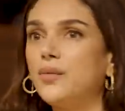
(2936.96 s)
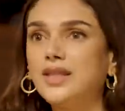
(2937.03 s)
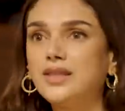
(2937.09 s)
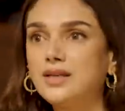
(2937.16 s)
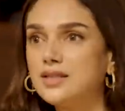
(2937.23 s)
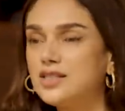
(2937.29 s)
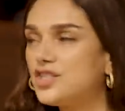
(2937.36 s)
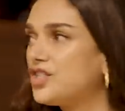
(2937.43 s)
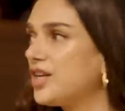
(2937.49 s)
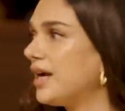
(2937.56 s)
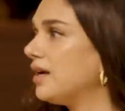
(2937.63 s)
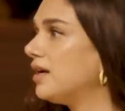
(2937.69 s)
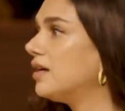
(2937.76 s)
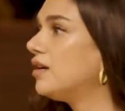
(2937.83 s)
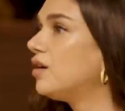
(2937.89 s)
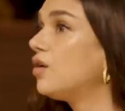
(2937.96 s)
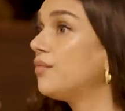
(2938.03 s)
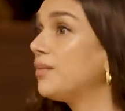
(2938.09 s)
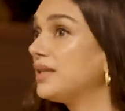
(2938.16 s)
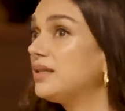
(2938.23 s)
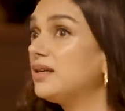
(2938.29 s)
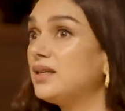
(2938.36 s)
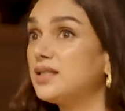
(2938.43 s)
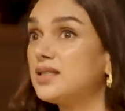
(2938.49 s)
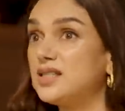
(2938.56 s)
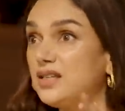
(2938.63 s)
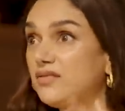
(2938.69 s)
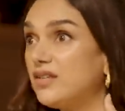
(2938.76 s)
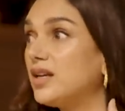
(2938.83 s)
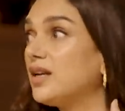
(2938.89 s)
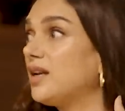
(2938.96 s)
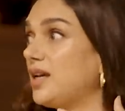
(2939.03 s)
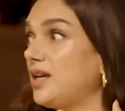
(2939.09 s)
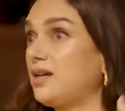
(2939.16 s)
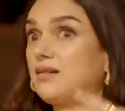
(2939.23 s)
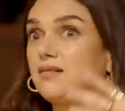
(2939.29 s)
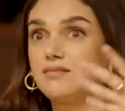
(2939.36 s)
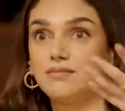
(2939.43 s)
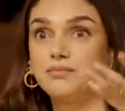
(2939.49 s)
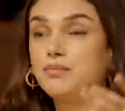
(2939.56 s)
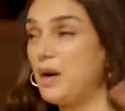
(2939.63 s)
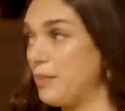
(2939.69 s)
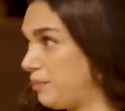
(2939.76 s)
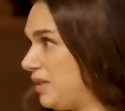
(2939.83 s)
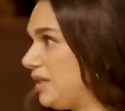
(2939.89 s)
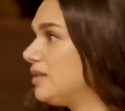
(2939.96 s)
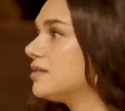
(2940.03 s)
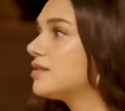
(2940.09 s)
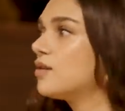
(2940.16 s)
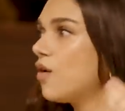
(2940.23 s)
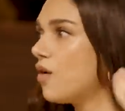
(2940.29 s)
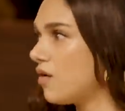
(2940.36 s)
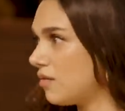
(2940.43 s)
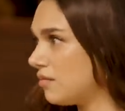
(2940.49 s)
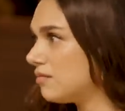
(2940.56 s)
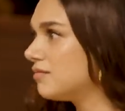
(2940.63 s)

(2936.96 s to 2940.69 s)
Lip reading: whether it's gender or whether it's even like puppies or,